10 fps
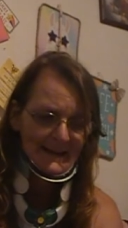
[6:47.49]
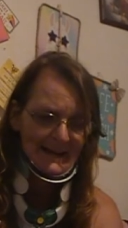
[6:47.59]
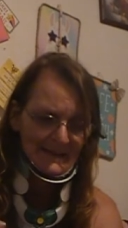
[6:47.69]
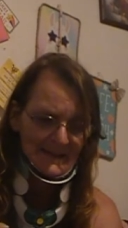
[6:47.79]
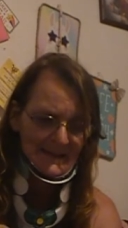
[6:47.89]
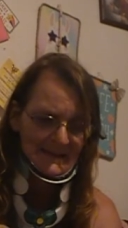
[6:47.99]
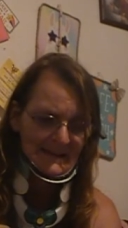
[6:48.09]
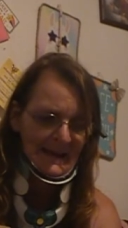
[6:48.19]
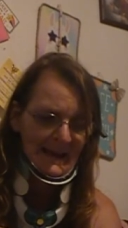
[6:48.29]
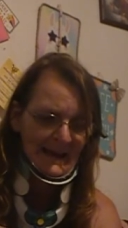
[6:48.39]
And then it
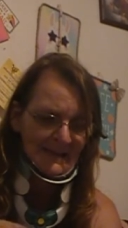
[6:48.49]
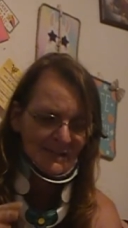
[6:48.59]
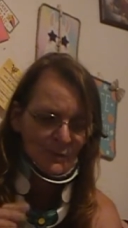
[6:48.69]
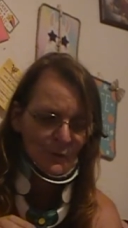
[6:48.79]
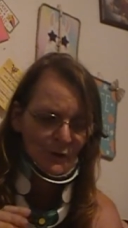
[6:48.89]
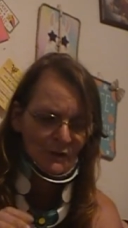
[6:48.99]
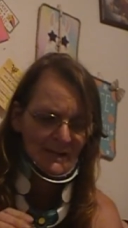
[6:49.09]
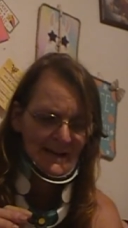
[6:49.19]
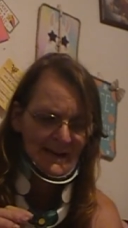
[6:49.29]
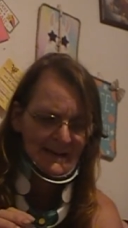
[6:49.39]
has the words,
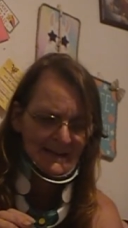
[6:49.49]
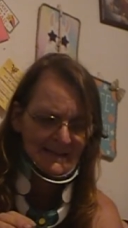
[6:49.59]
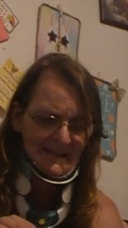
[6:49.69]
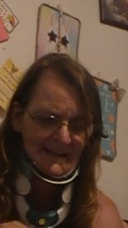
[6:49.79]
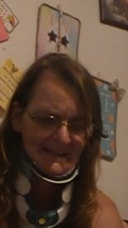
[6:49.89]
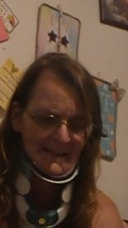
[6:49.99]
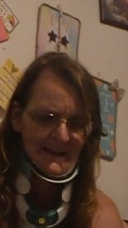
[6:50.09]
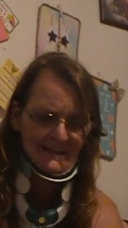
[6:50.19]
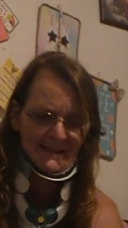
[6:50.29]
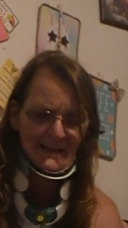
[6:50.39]
and it says,
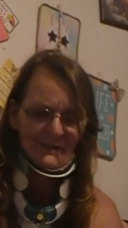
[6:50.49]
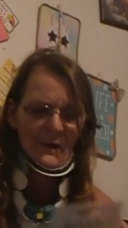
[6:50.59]
deck the